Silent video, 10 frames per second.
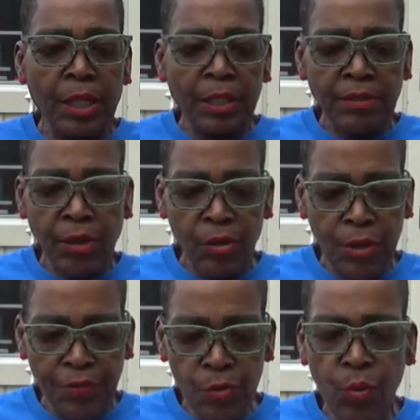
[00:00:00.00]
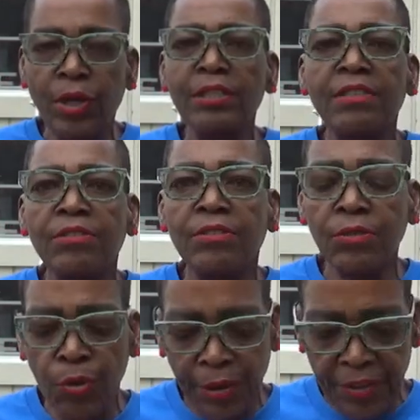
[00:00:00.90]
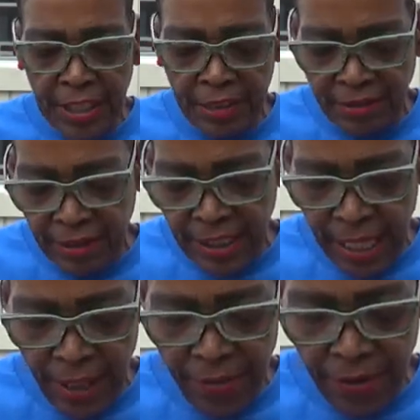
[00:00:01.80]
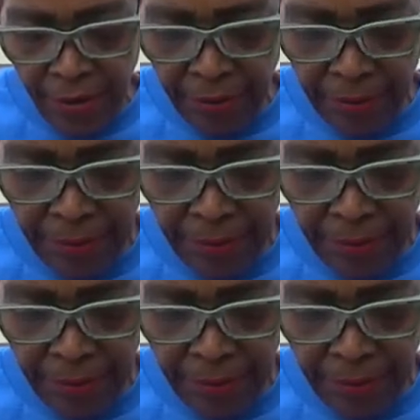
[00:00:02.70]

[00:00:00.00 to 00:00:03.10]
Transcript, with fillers: So if you want to store these together,